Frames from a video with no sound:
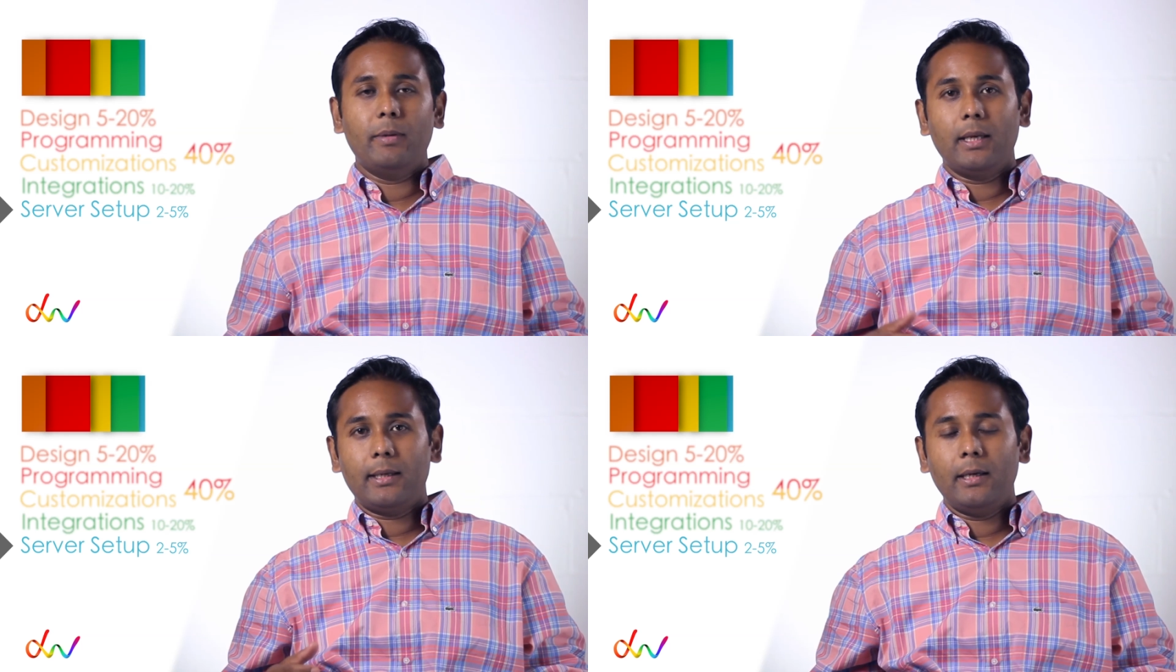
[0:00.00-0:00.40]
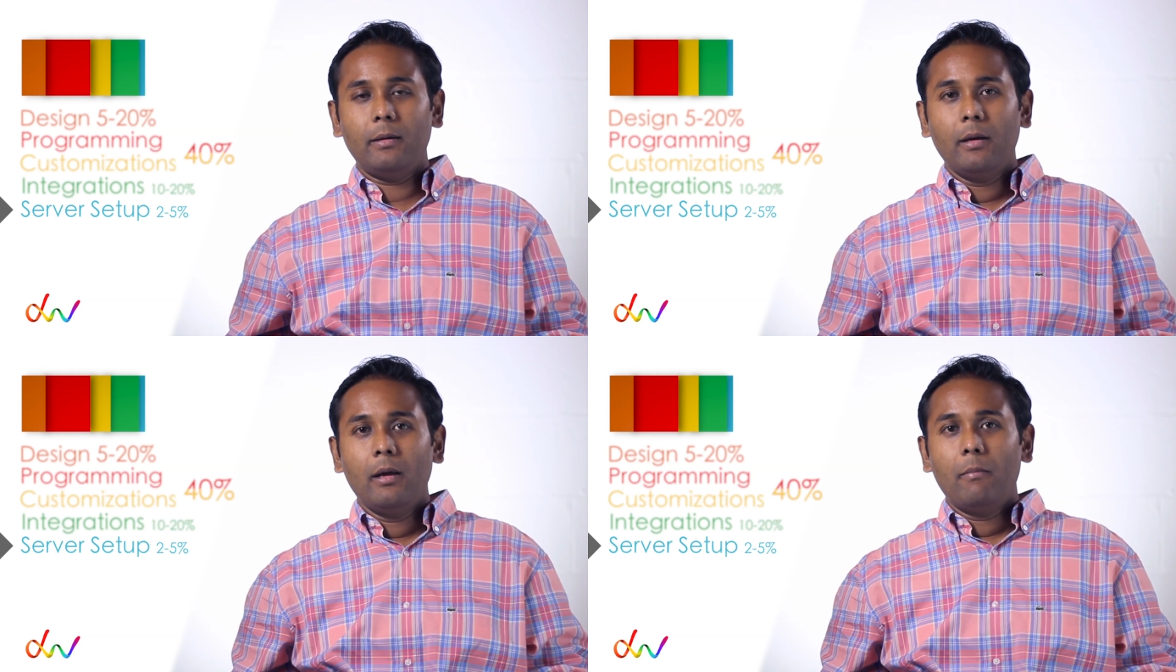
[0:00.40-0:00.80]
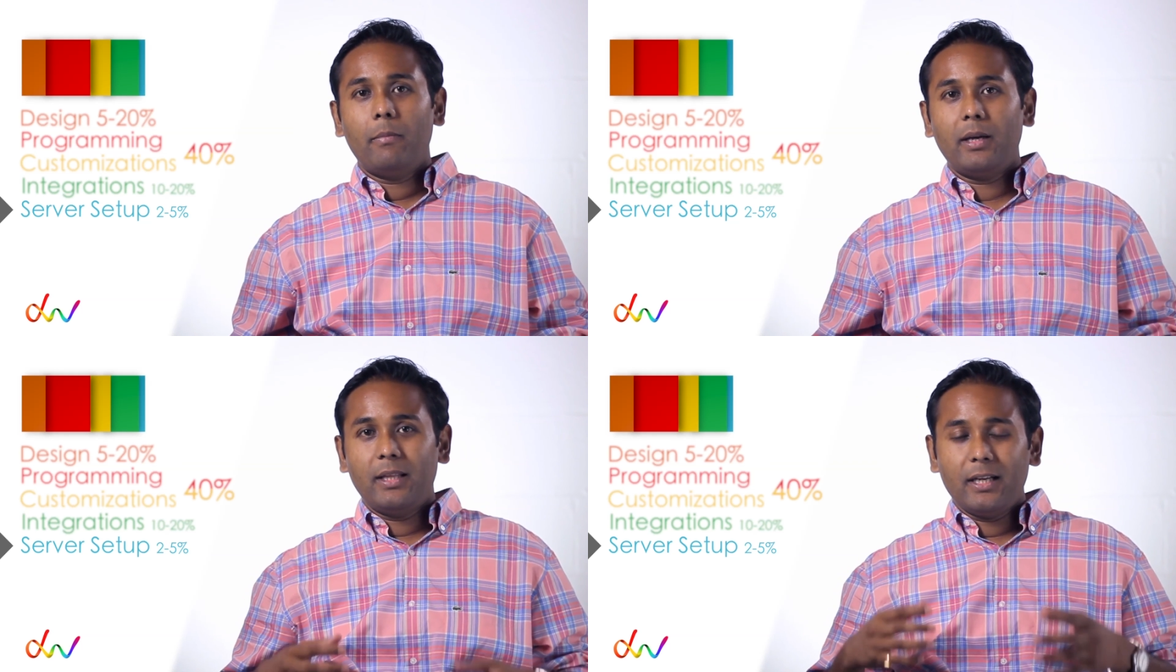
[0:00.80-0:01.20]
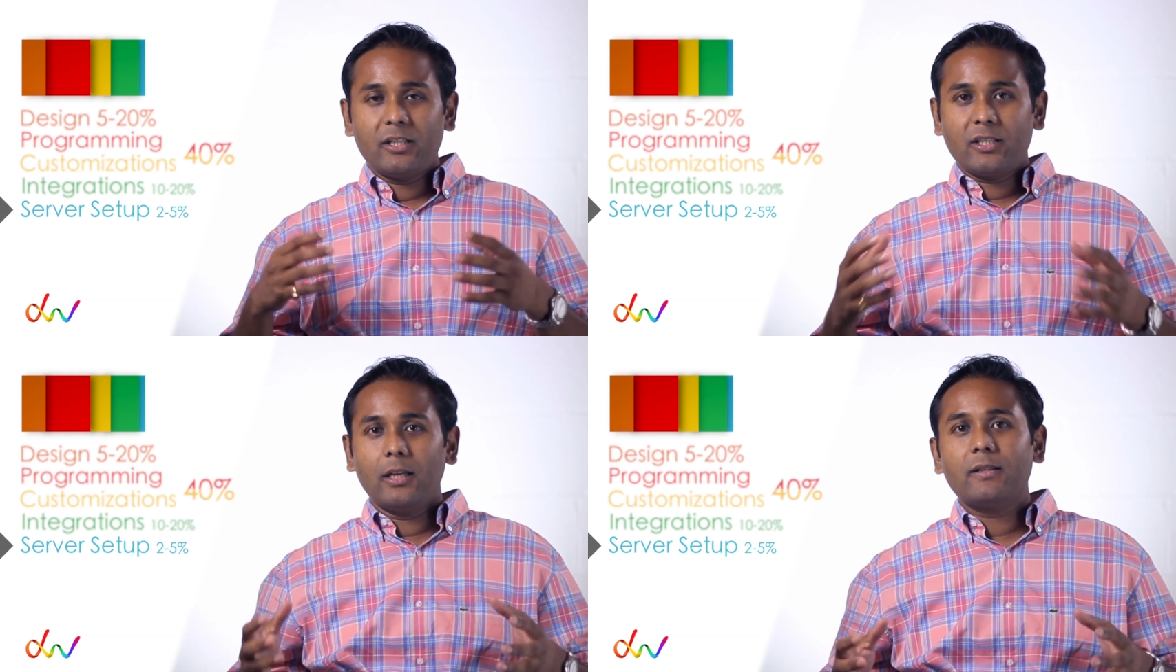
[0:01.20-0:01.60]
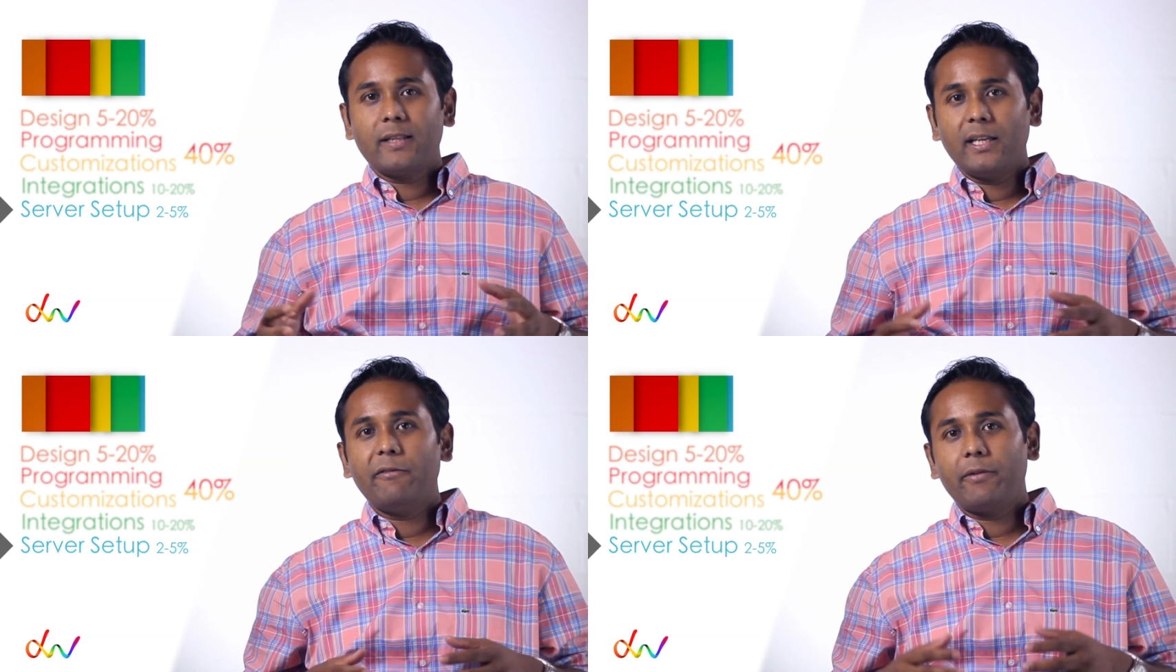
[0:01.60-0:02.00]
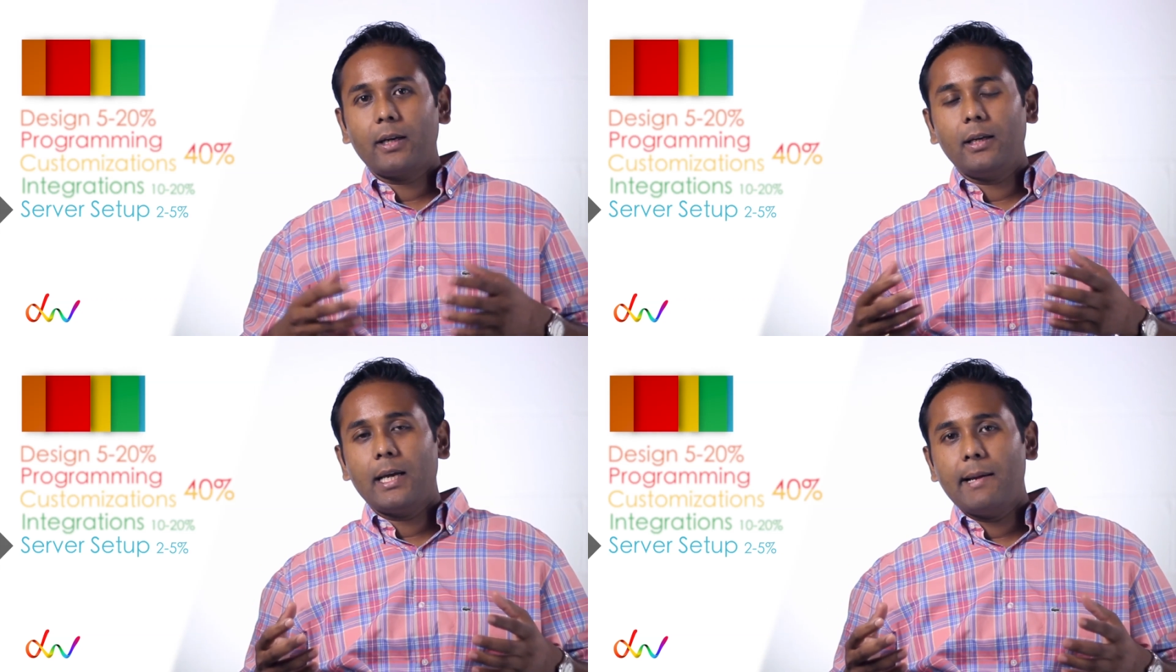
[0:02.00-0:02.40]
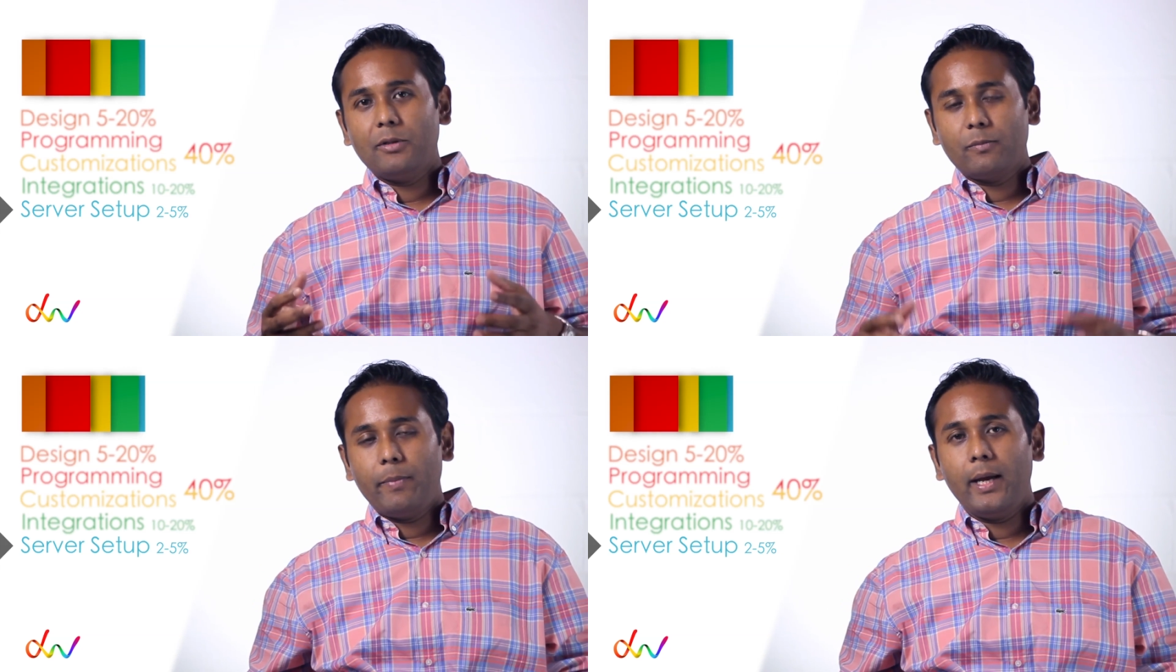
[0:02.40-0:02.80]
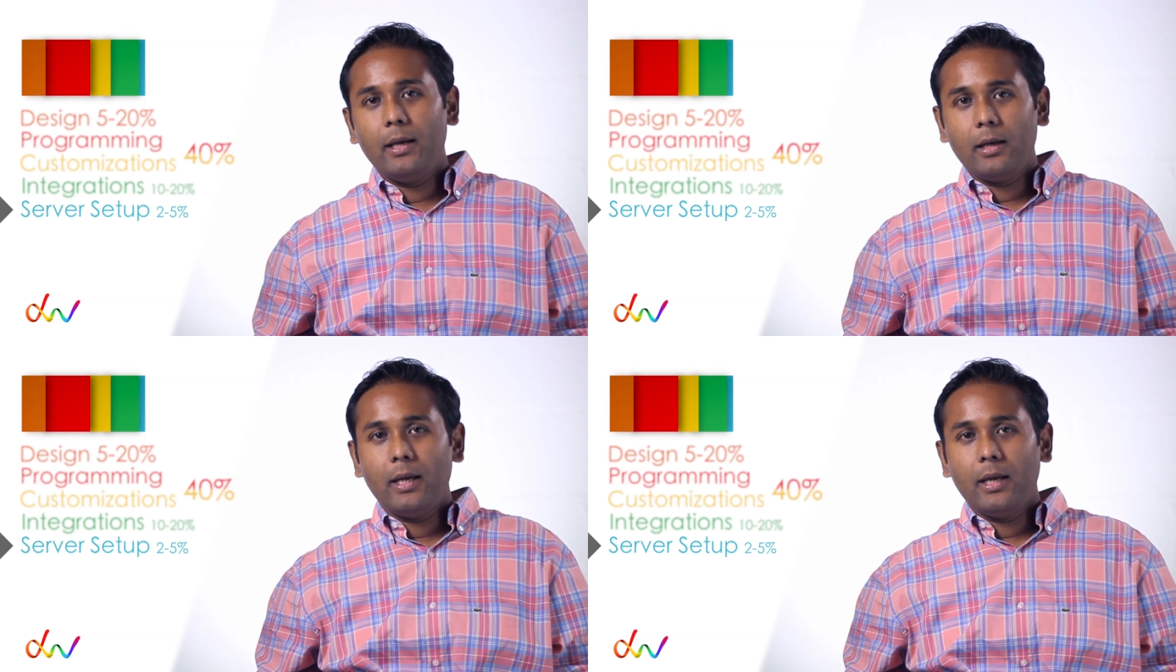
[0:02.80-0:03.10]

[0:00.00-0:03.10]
built in, but there's still significant time spent